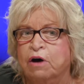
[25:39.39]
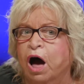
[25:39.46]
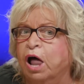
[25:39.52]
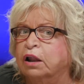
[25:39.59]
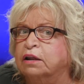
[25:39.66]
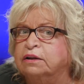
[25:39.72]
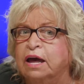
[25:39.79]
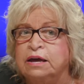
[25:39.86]

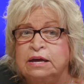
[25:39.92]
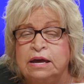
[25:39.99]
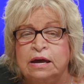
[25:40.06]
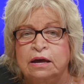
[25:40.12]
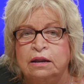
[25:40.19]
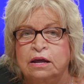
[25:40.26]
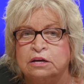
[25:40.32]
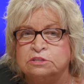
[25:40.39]
Holiday
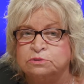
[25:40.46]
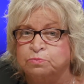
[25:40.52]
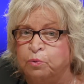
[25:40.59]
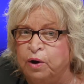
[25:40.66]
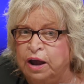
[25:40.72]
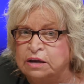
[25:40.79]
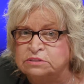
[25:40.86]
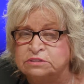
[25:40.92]
Inn,
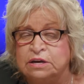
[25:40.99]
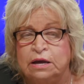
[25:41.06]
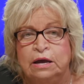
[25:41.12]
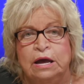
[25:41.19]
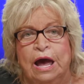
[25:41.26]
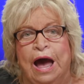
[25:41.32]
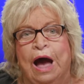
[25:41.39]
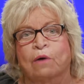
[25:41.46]
Express,
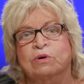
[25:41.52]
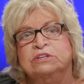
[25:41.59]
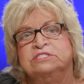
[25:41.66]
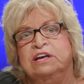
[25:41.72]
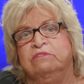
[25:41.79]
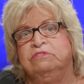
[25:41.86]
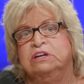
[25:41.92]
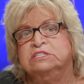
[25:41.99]
Highway
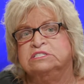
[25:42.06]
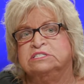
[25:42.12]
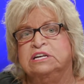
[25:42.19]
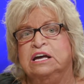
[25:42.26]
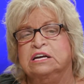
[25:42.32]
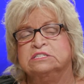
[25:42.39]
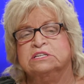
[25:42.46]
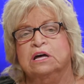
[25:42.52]

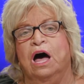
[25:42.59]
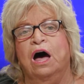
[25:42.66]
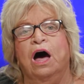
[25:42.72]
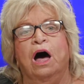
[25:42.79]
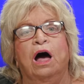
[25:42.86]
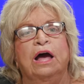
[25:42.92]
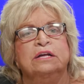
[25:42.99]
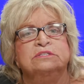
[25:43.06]
76,
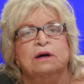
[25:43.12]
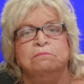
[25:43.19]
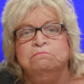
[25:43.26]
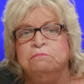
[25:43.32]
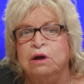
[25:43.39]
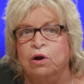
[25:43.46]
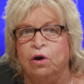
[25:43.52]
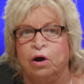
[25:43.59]
it's a
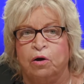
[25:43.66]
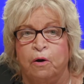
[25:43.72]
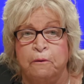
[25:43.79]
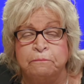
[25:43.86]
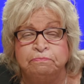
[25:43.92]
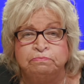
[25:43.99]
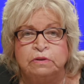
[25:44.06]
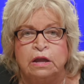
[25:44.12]
miracle.